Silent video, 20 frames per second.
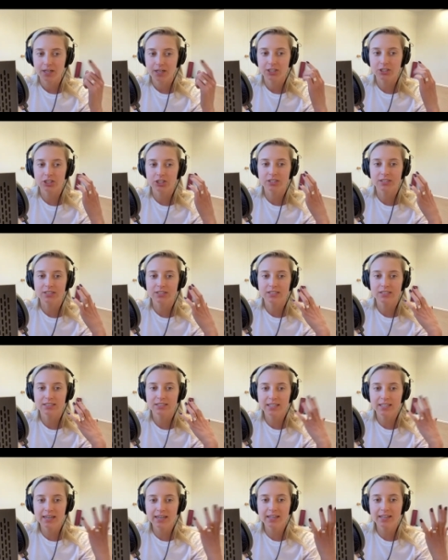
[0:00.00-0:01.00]
and just
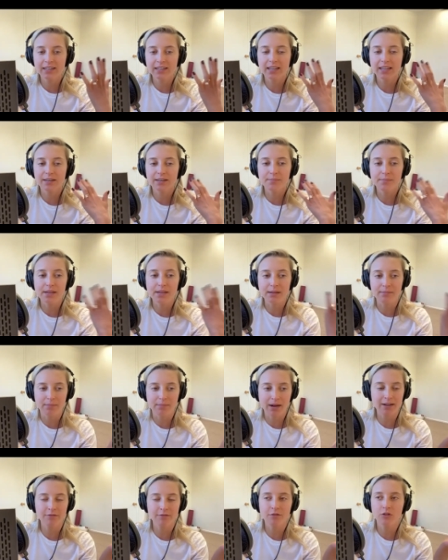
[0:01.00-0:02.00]
sitting and being
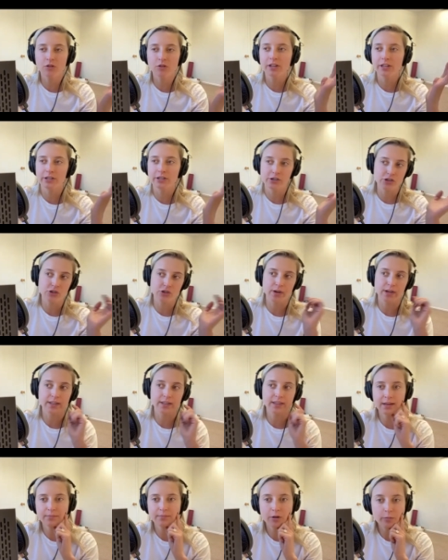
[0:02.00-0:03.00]
mindful and enjoying
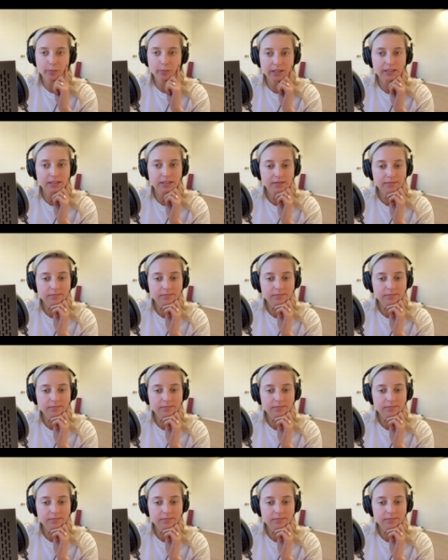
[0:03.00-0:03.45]
that moment.